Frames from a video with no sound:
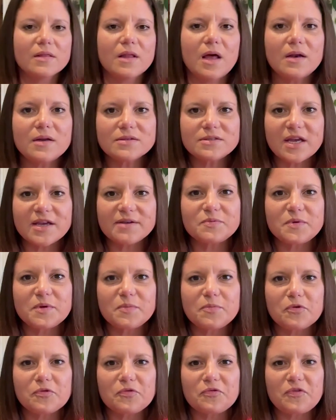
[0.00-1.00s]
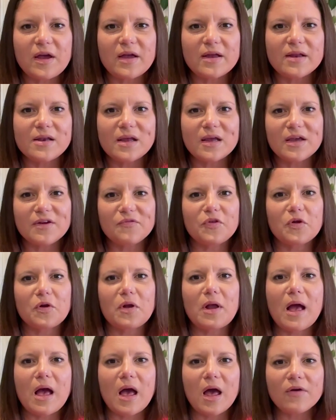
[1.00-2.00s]
A lot of times people find if
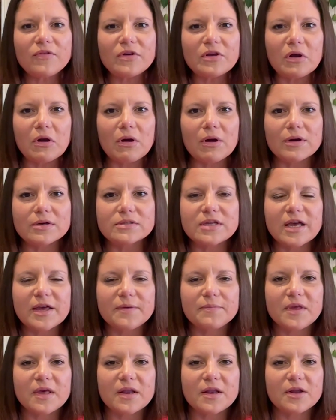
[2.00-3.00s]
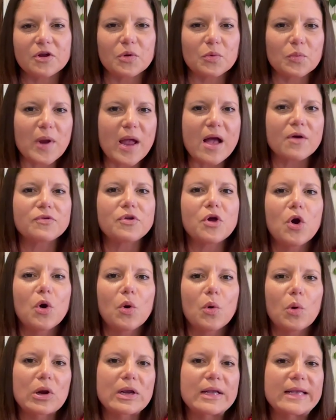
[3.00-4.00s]
they're having a hard time getting around
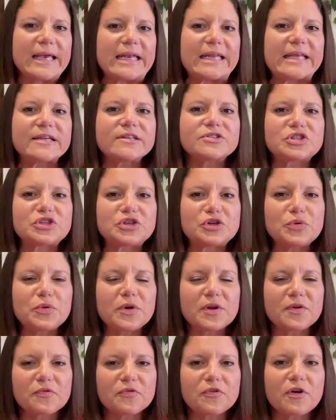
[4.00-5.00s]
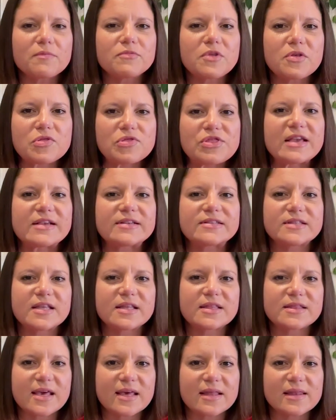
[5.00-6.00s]
or getting to and from the things
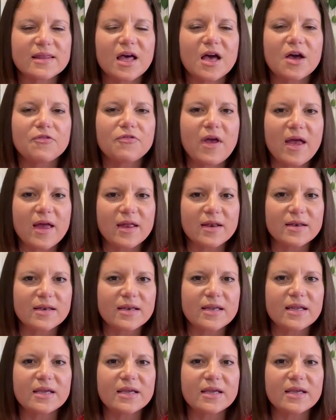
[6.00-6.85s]
that they love and